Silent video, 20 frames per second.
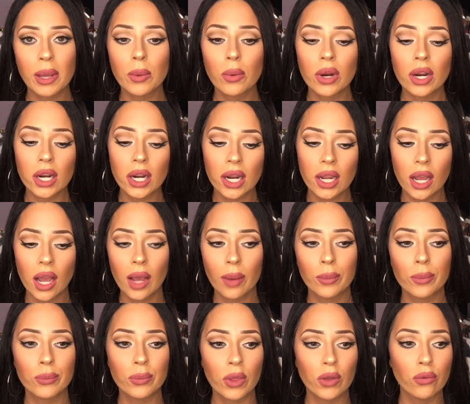my work
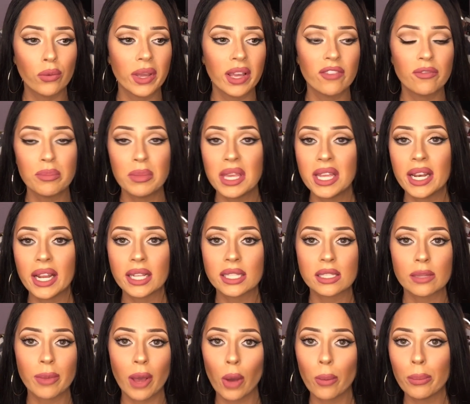if we have
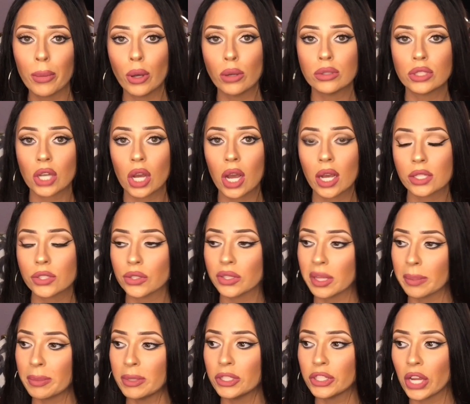meetings about Botox or
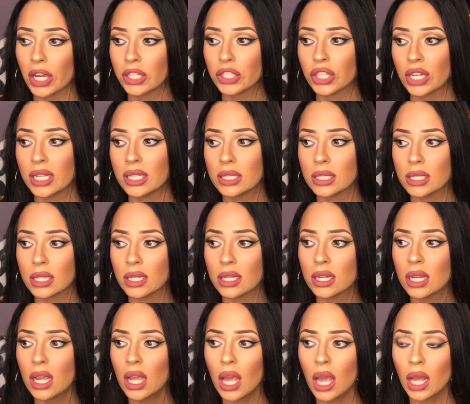lip injections,
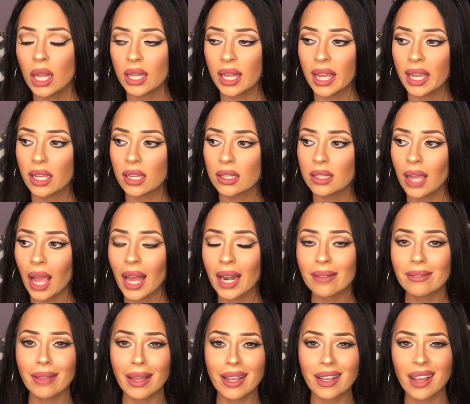and like
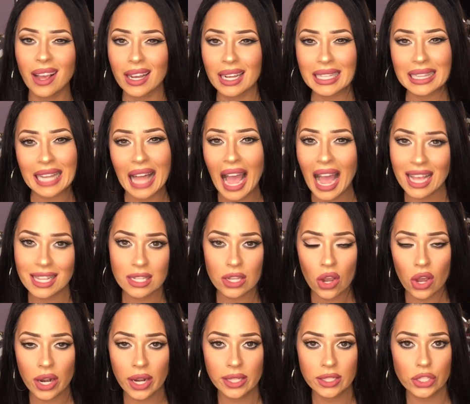kind of like a class
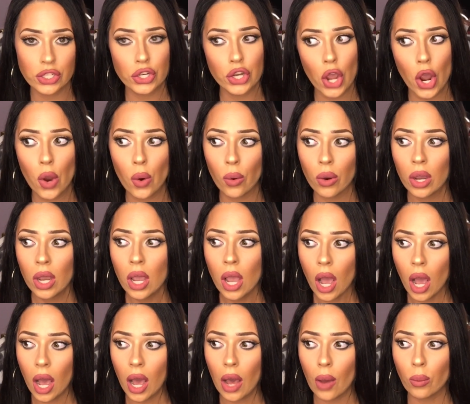on it to know
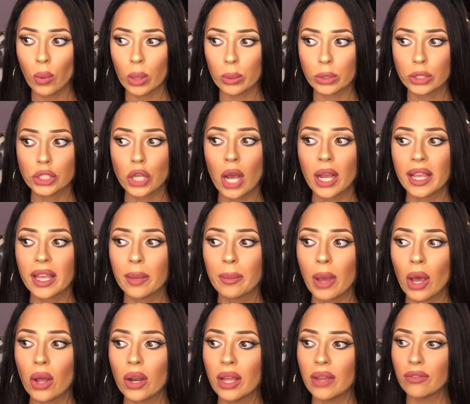what we're talking
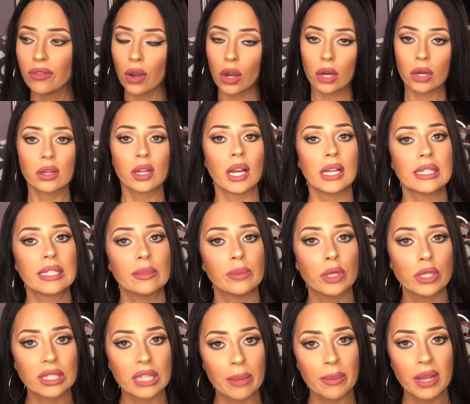about if our
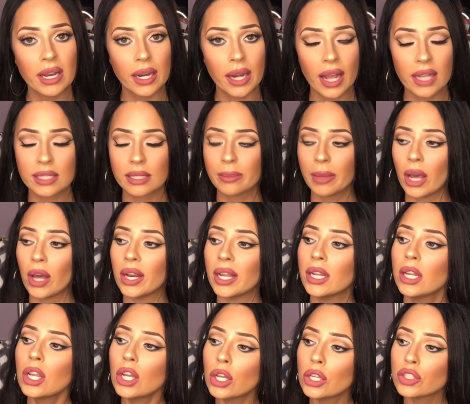customers come in and ask about
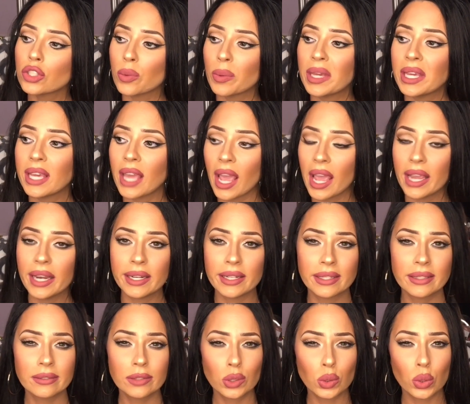it. So we
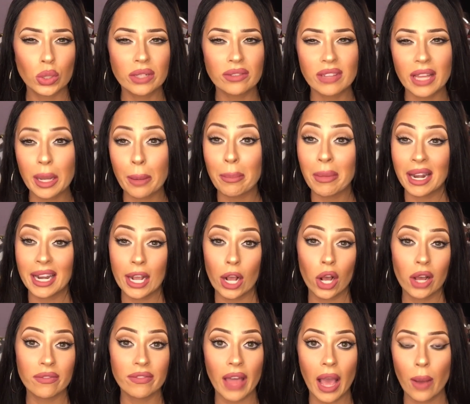gain sort of like money
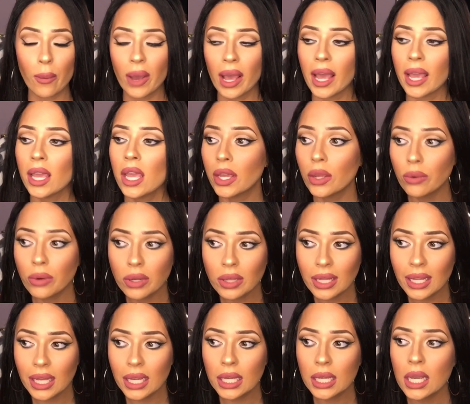off that way.
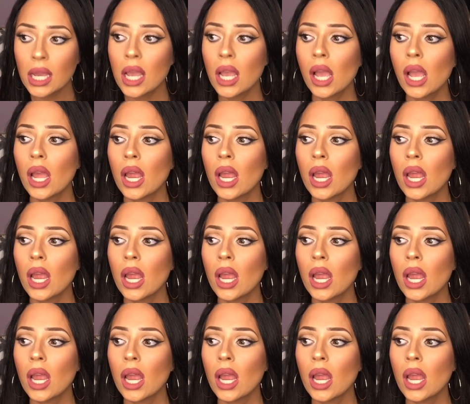Regularly,